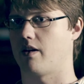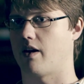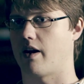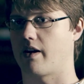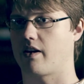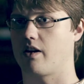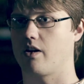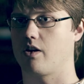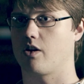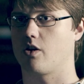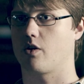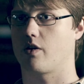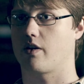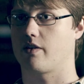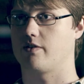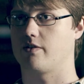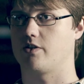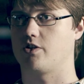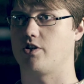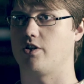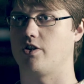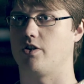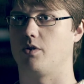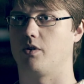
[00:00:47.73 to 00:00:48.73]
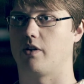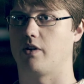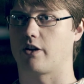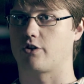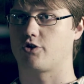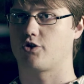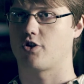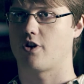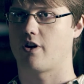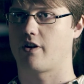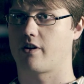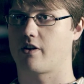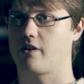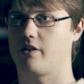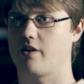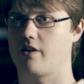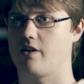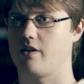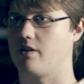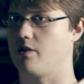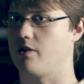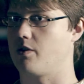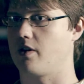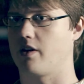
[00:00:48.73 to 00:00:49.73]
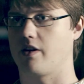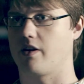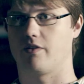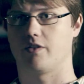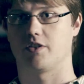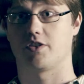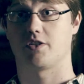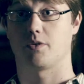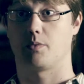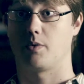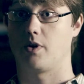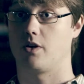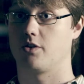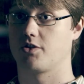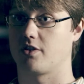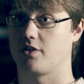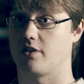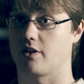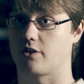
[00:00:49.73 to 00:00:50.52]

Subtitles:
I can go give it to you electronically, you can give it to someone else